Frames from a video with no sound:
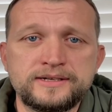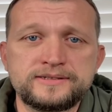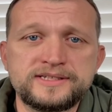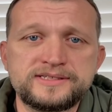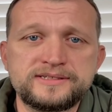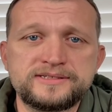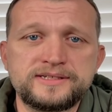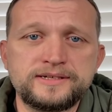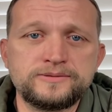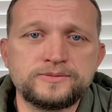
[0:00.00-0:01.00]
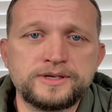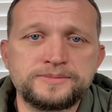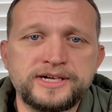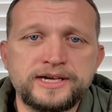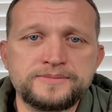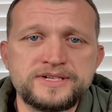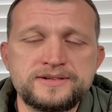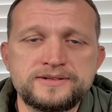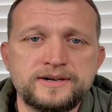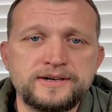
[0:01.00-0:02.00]
This is the webcam, this
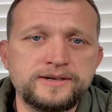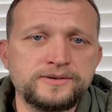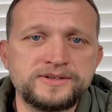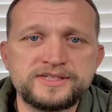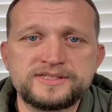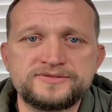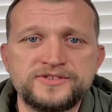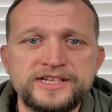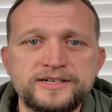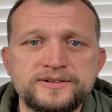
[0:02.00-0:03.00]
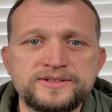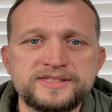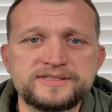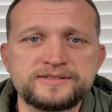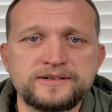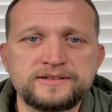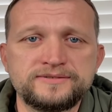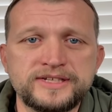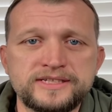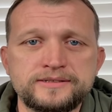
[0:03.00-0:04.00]
is audio, this is video, this is all
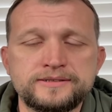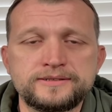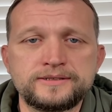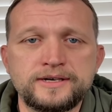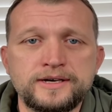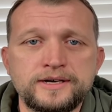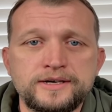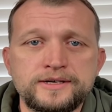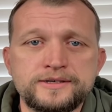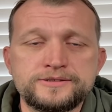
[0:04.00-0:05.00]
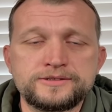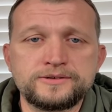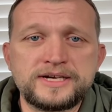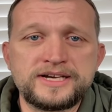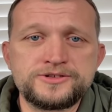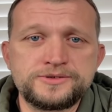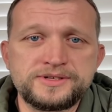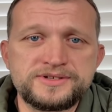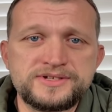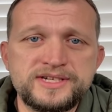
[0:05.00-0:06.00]
of it. So as you
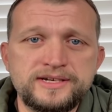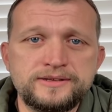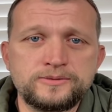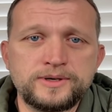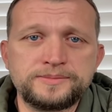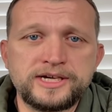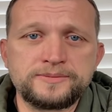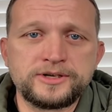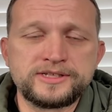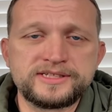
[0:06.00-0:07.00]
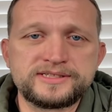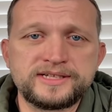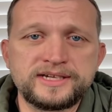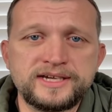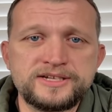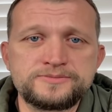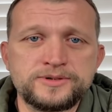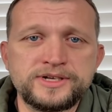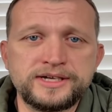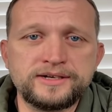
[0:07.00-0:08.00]
can see, the webcam on this thing is
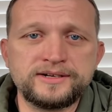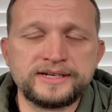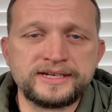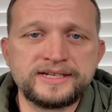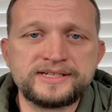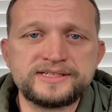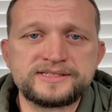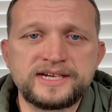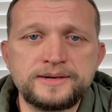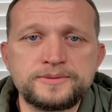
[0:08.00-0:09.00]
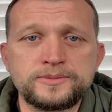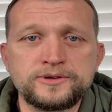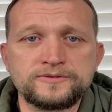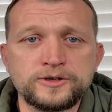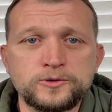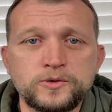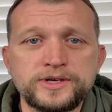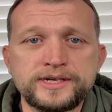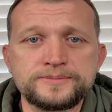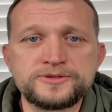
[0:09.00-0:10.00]
pretty good and it is capable of
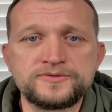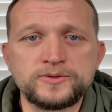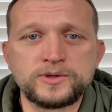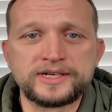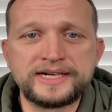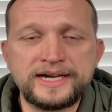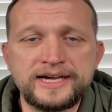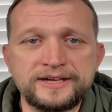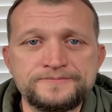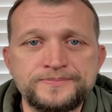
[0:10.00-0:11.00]
recording up to 4K.